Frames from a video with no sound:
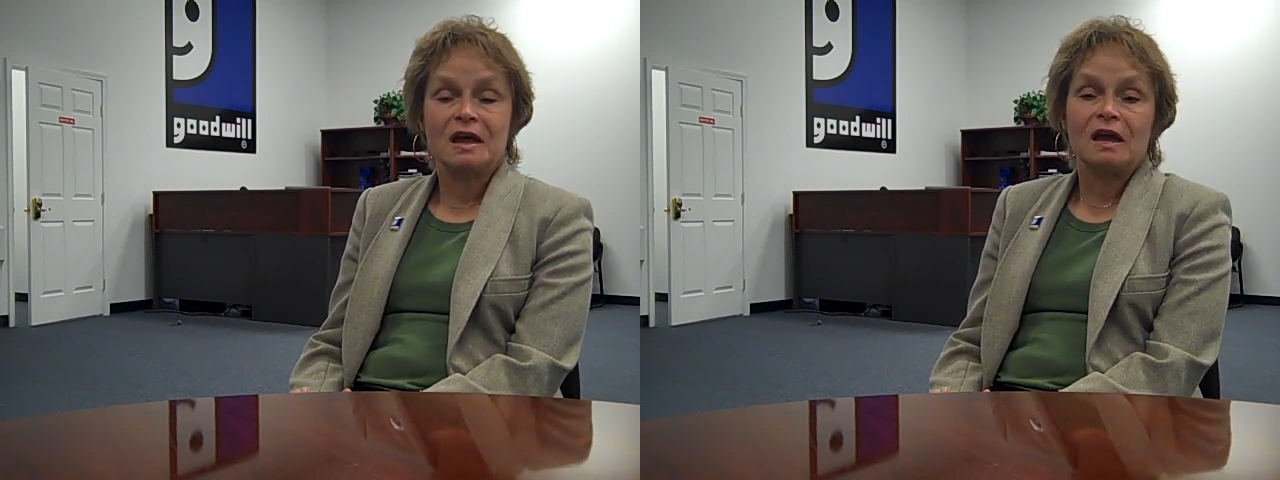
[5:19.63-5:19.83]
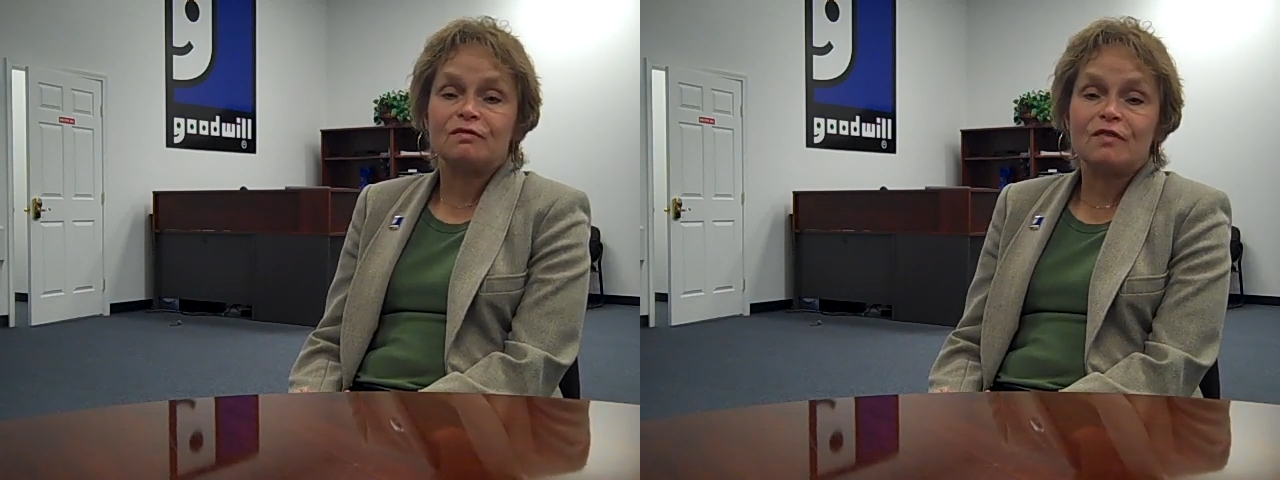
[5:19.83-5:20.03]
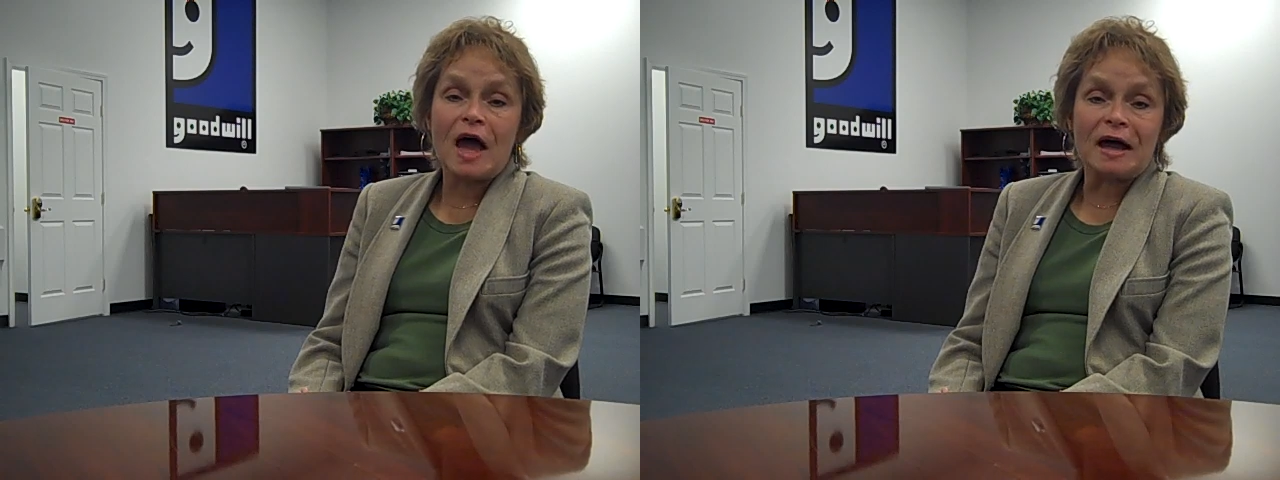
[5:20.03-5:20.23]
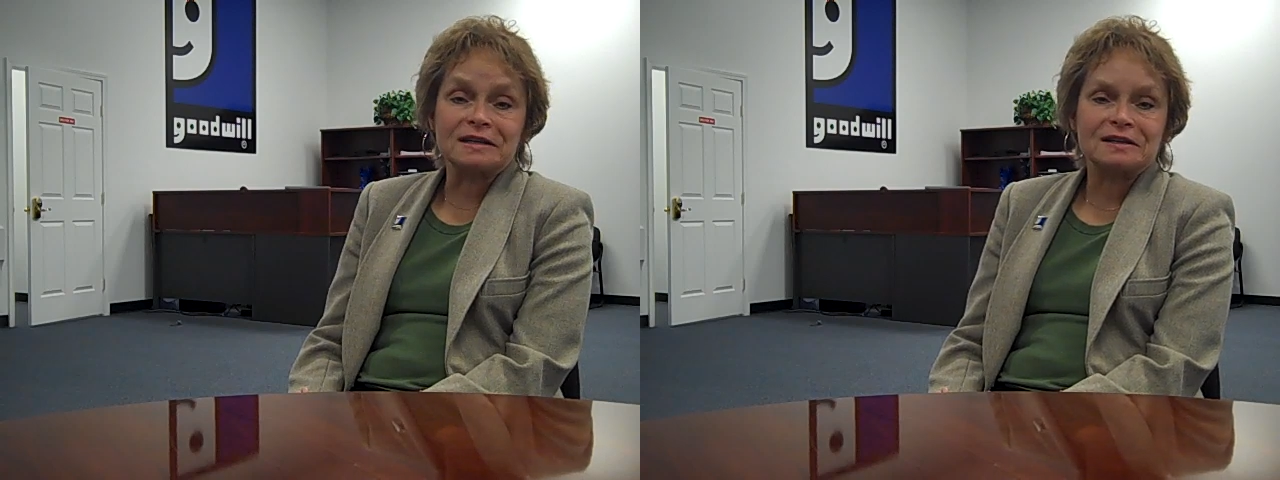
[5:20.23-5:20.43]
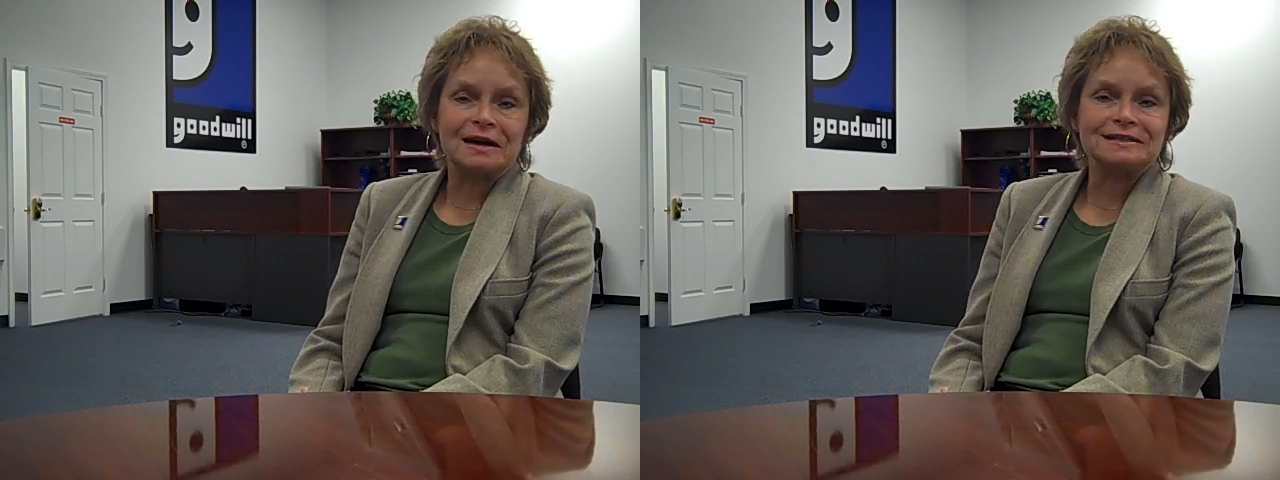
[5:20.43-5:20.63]
In
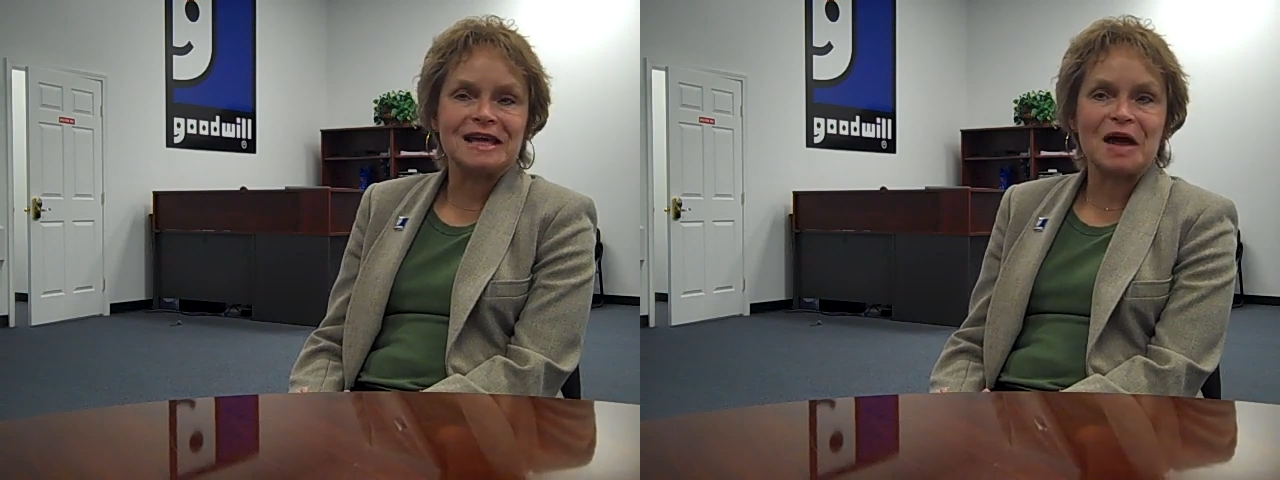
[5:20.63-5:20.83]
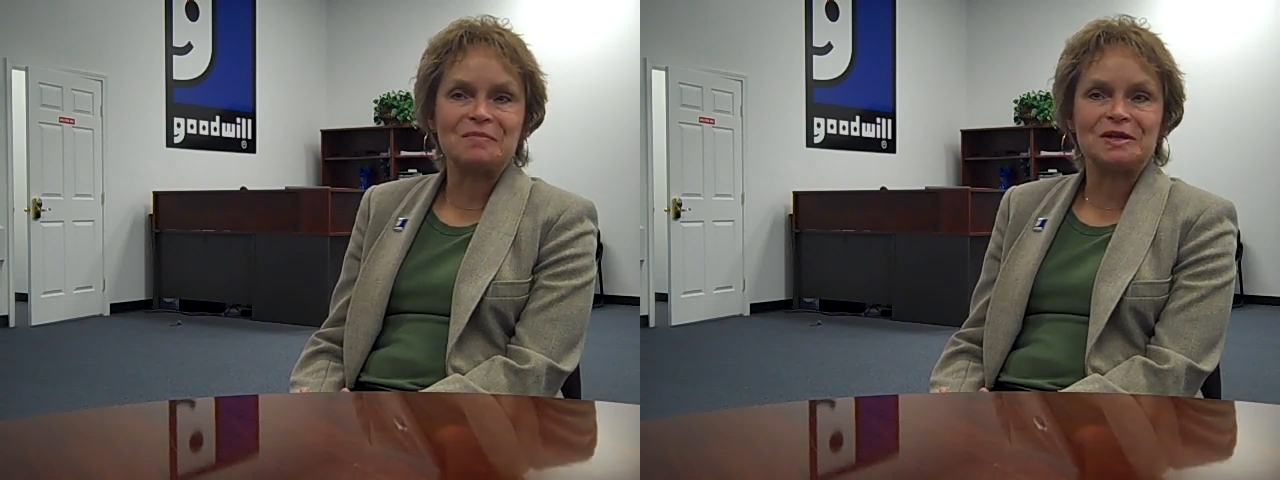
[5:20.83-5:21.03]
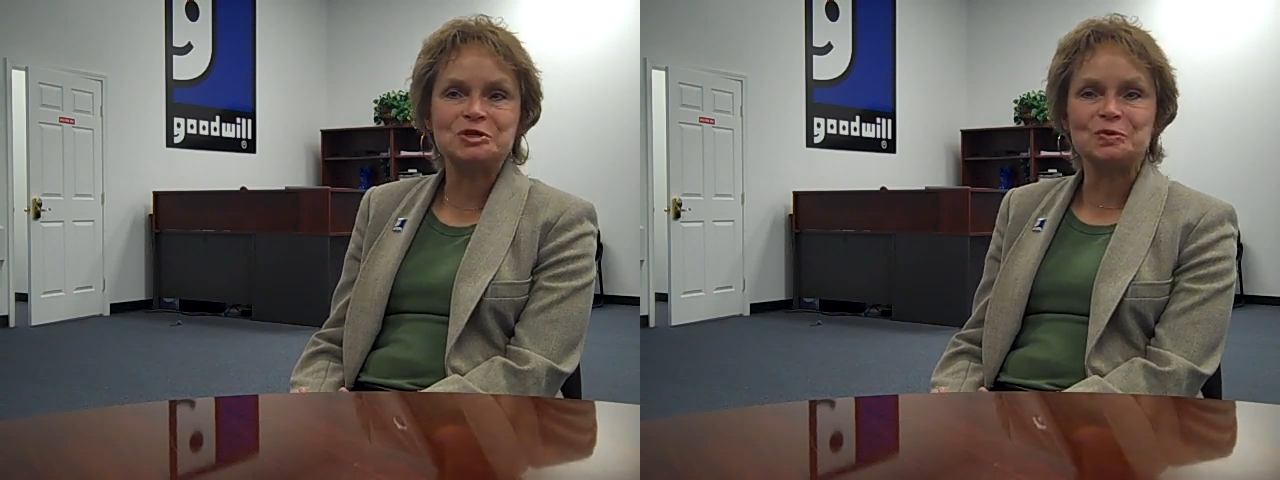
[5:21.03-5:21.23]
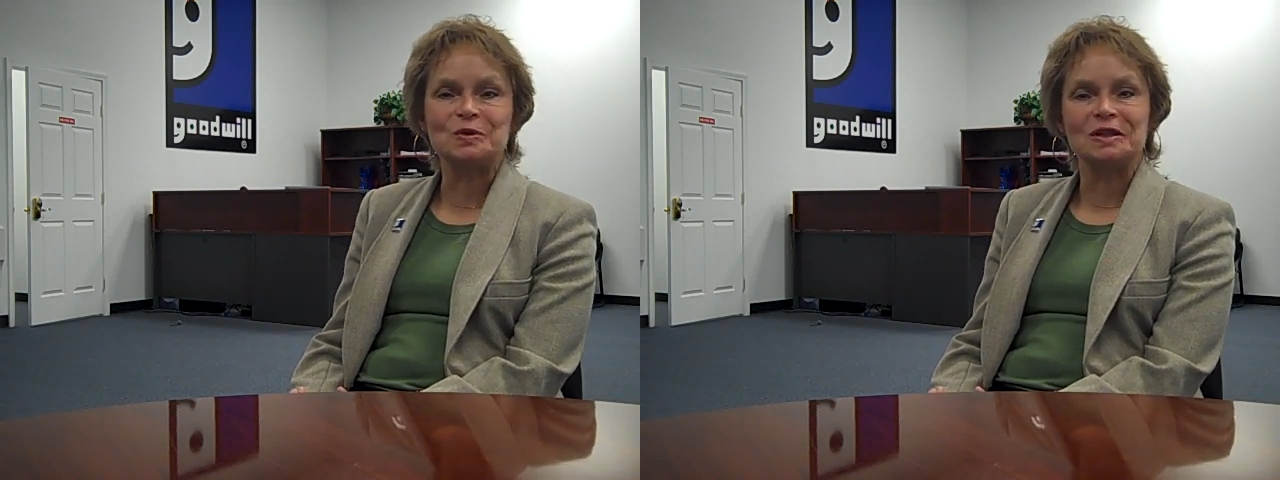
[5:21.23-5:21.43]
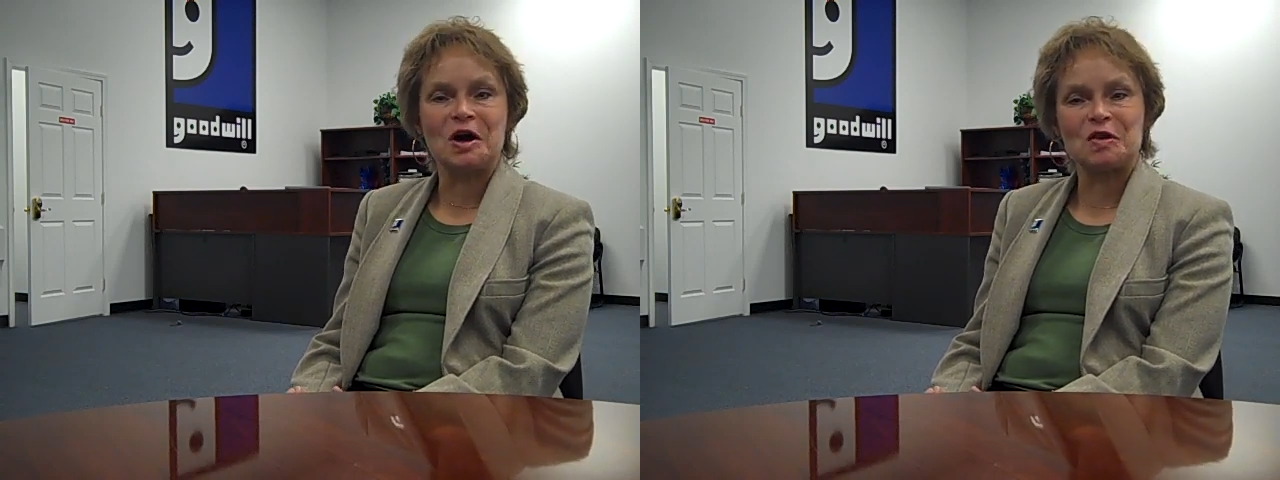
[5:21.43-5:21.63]
fact, I tap into a
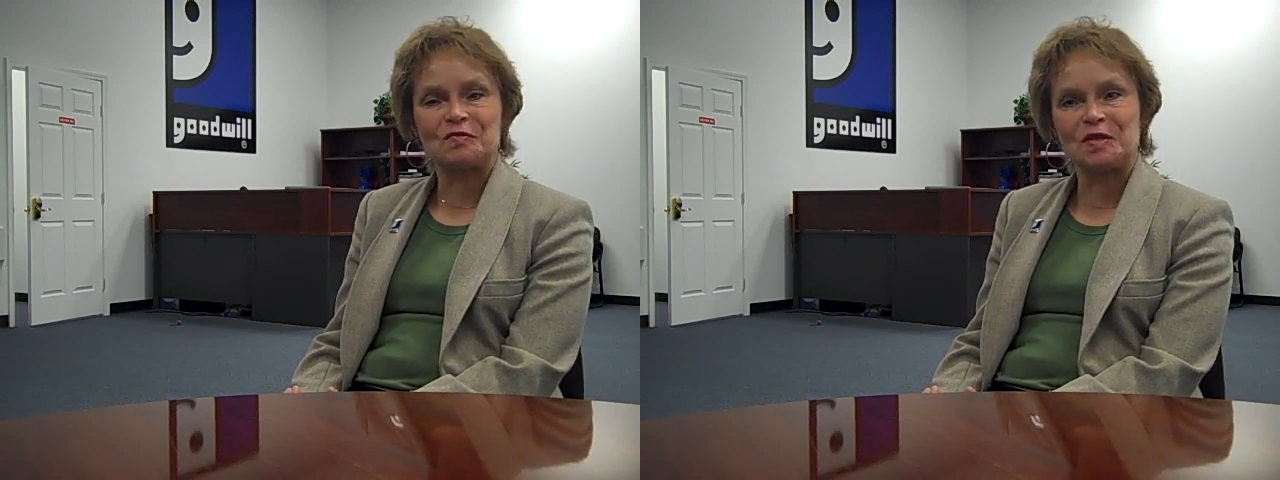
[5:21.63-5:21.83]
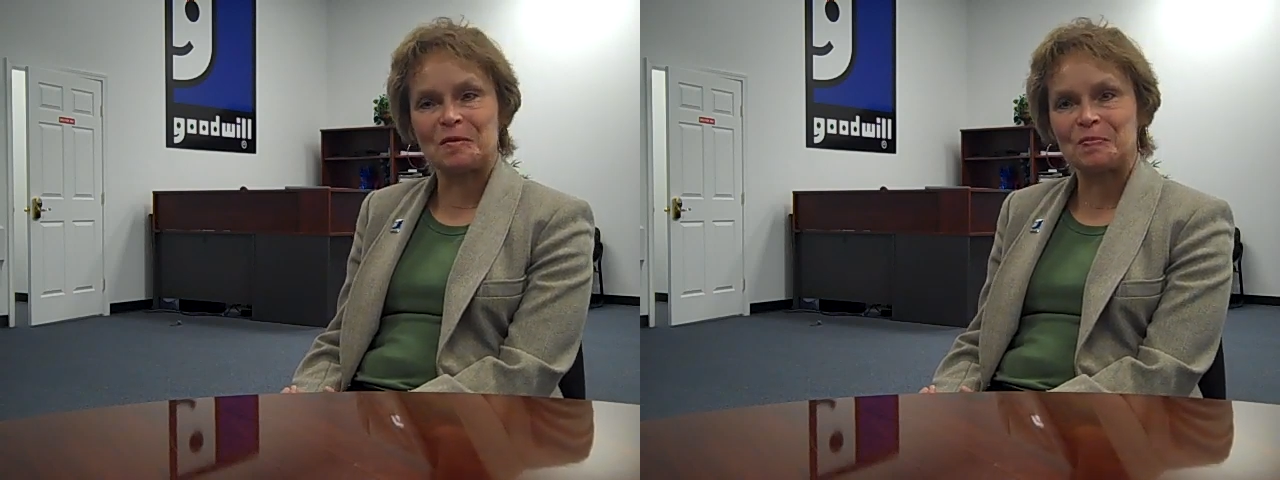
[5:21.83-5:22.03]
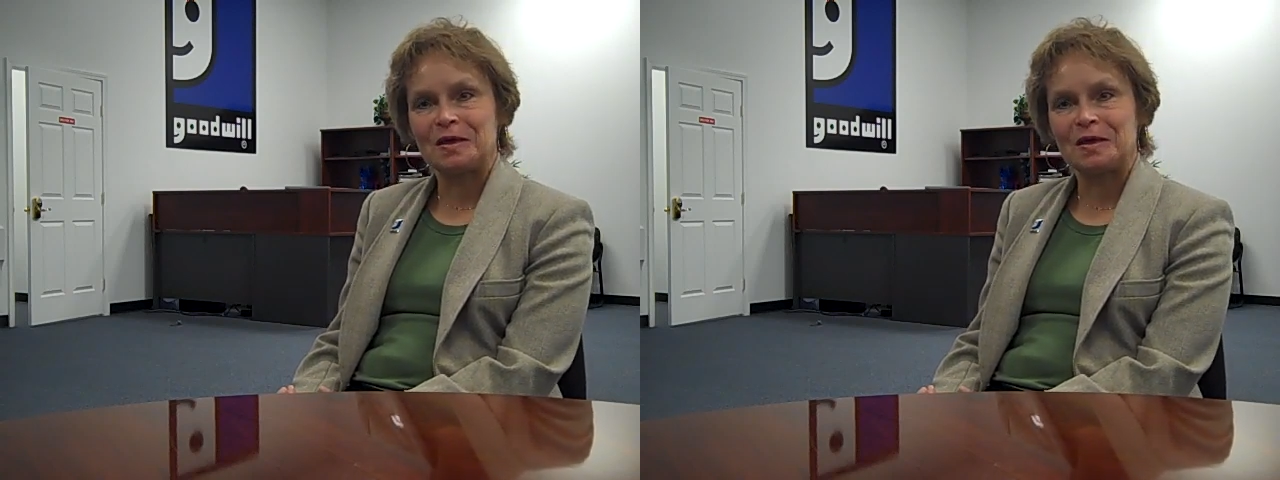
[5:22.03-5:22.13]
lot of them.